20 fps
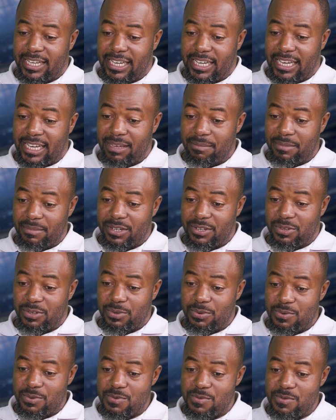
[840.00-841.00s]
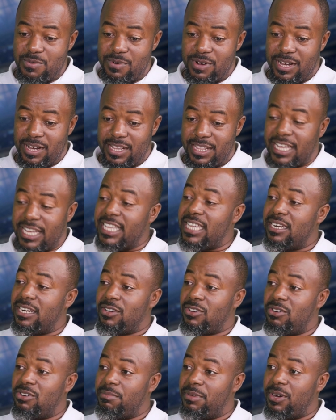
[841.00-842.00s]
came into the Kenyan
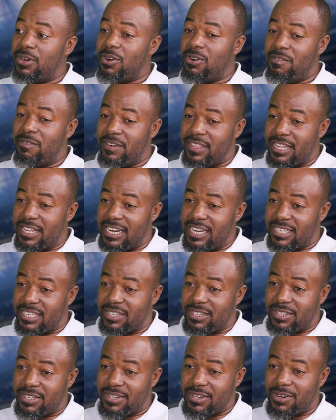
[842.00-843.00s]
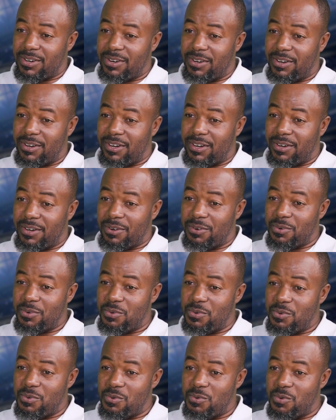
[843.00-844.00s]
economy over the last
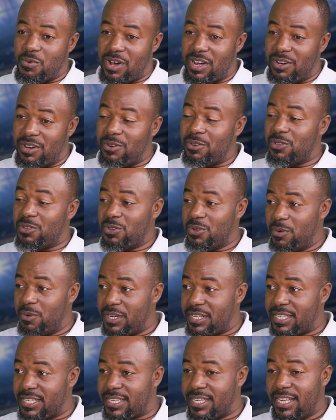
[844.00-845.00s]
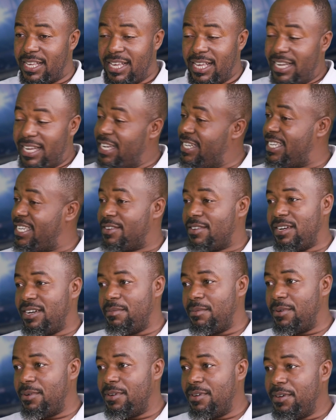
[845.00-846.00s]
1 or so weeks, it's
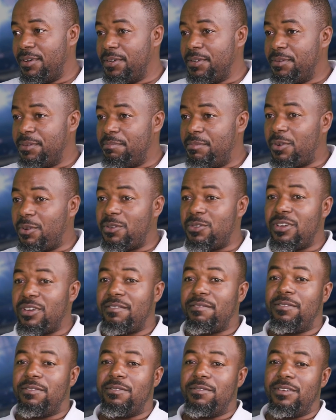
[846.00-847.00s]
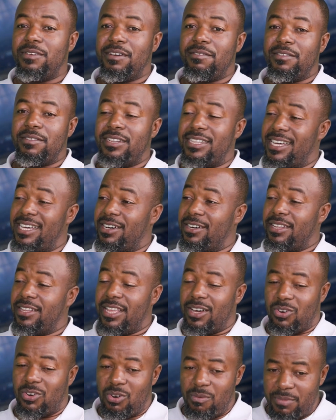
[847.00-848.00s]
incredible. Because you have the
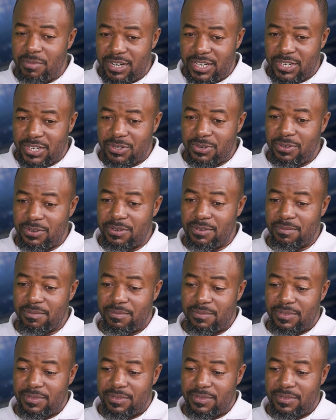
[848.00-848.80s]
accommodation,